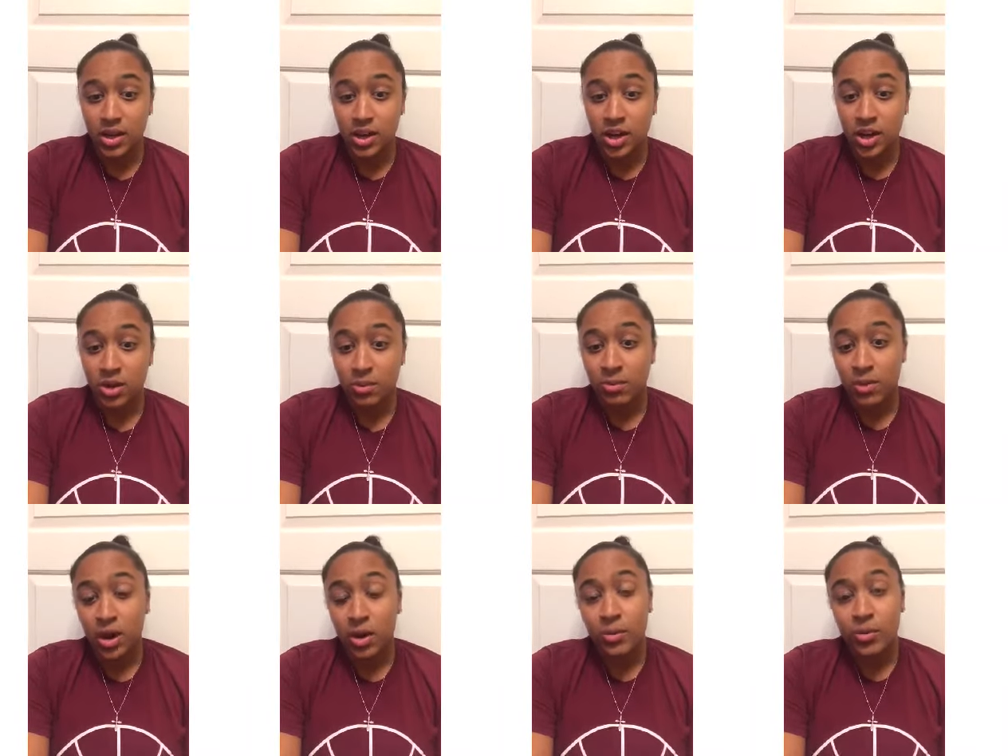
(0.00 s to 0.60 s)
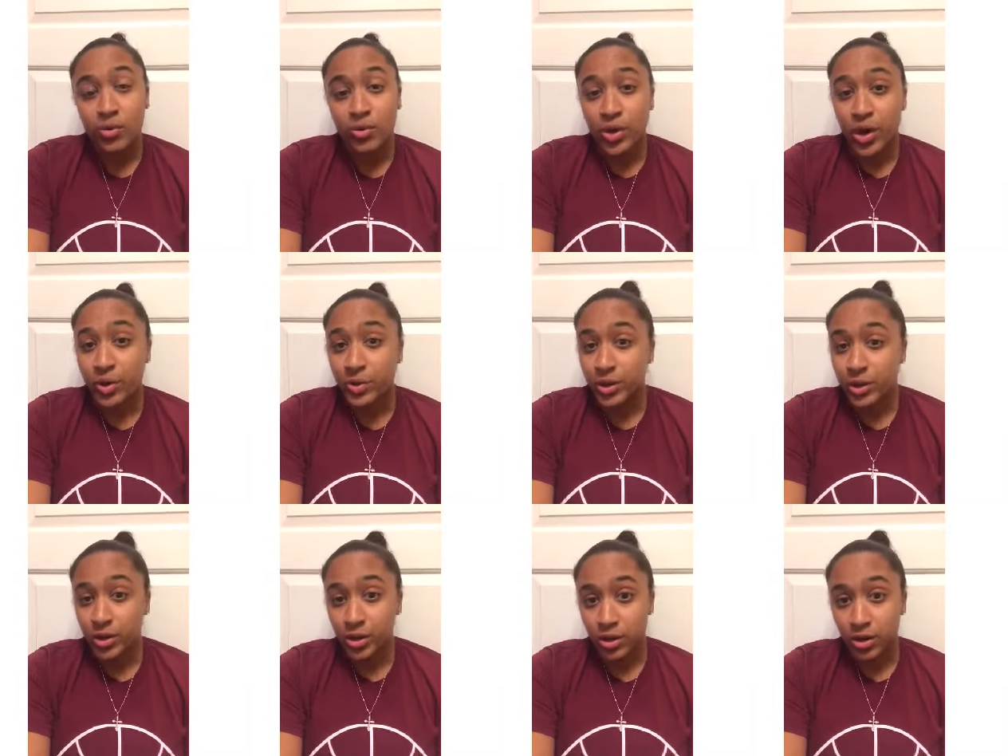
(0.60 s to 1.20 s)
her mom
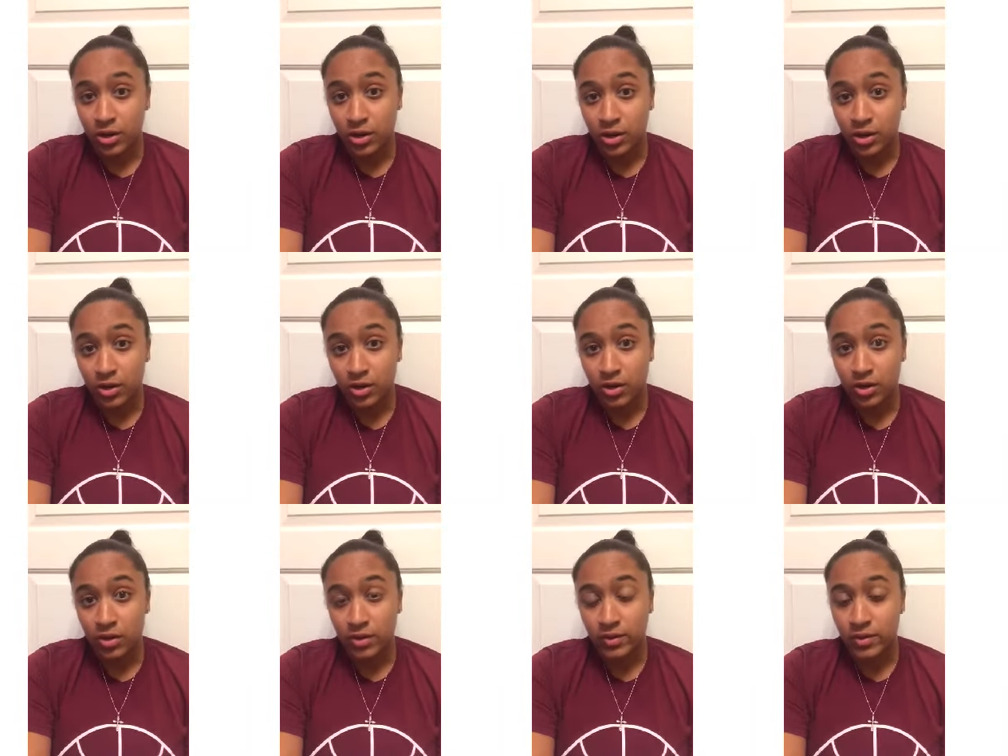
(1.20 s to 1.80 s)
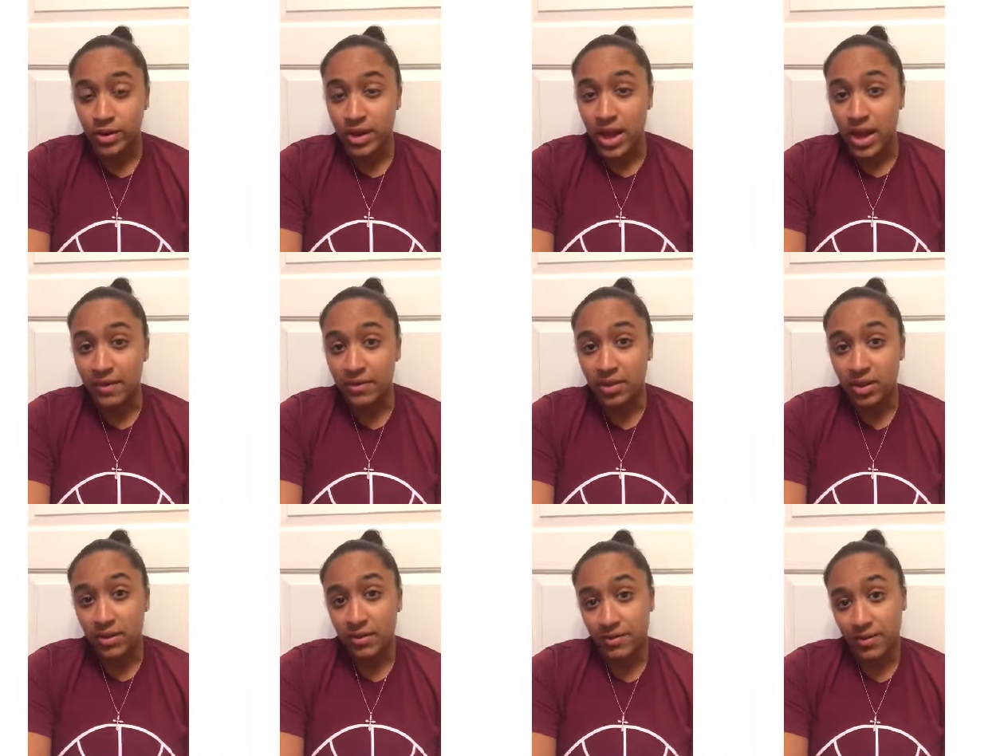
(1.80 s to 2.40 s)
grounded her for
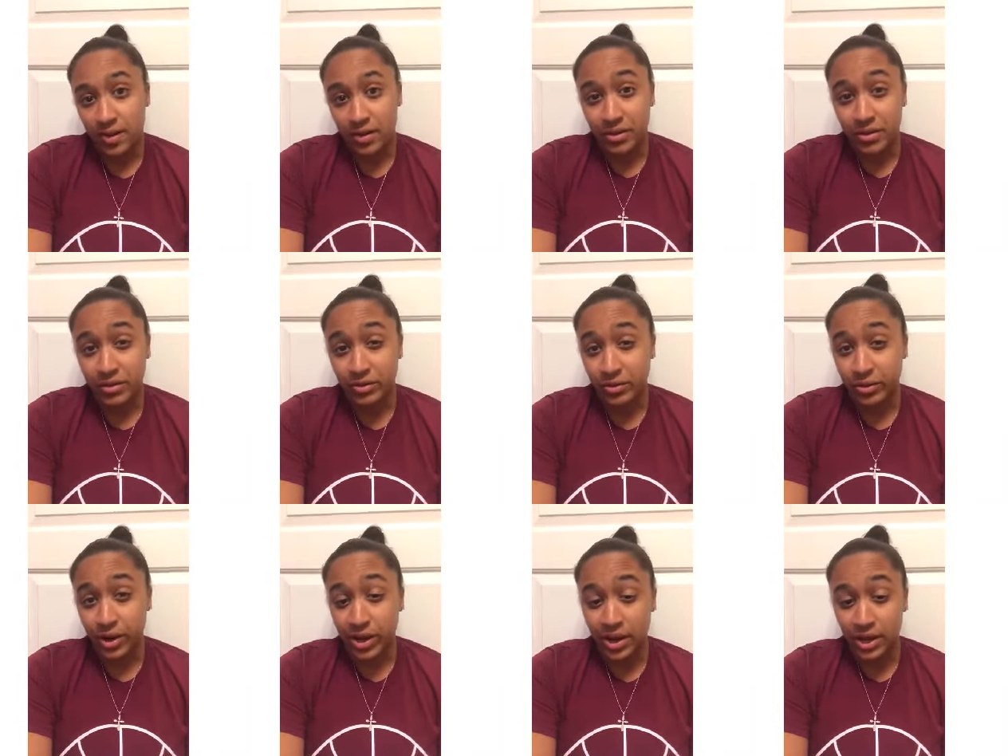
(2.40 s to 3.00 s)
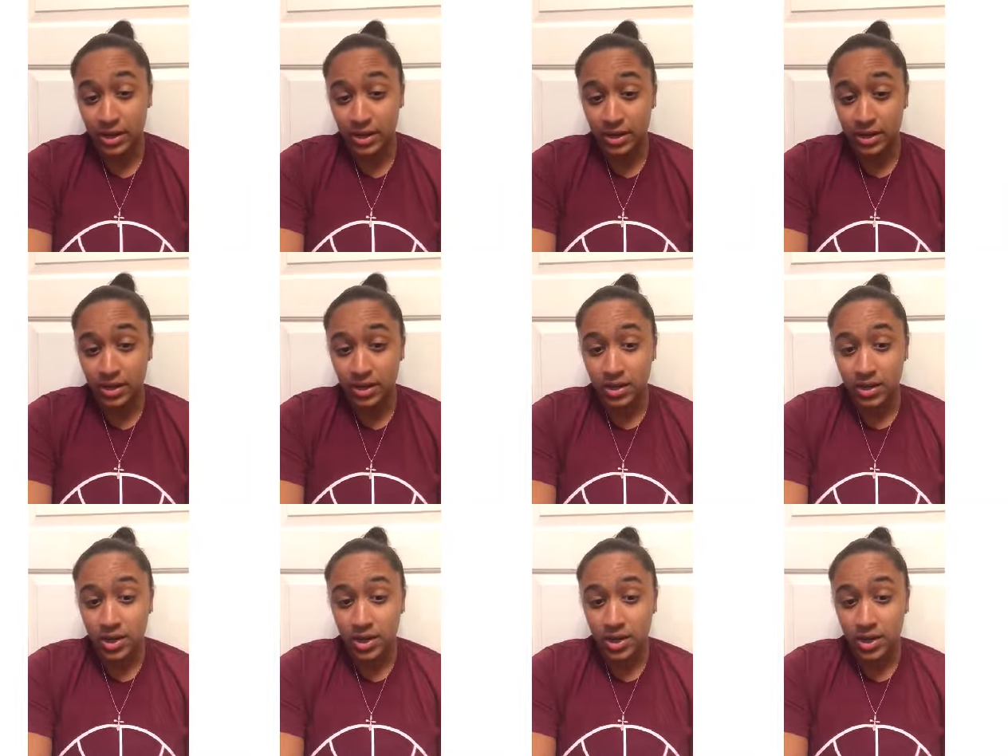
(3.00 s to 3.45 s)
having a failing grade,